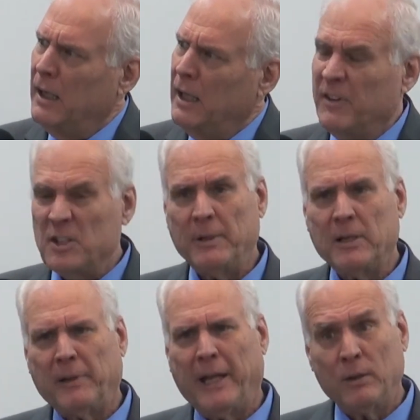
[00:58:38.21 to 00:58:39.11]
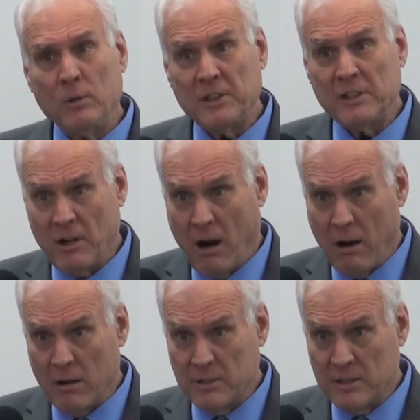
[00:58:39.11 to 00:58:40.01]
If there's a bigger plan, who's in
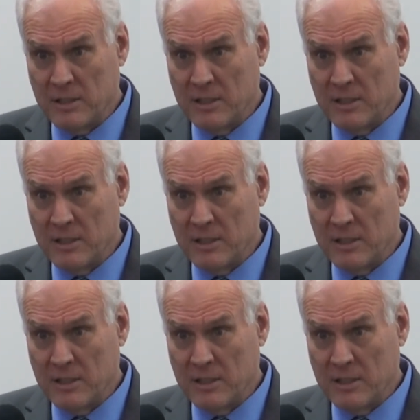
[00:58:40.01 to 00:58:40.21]
charge?